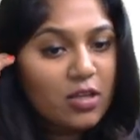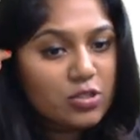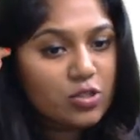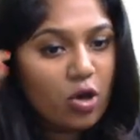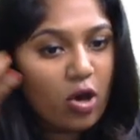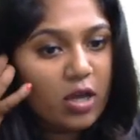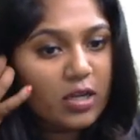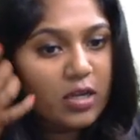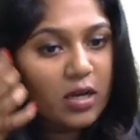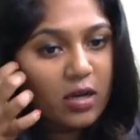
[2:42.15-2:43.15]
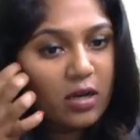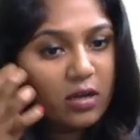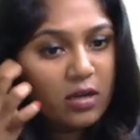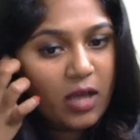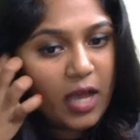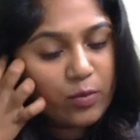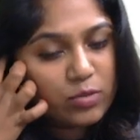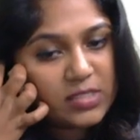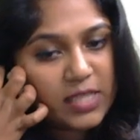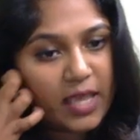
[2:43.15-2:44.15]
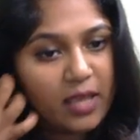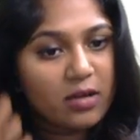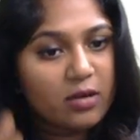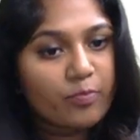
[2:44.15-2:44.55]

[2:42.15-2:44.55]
So, or I would say,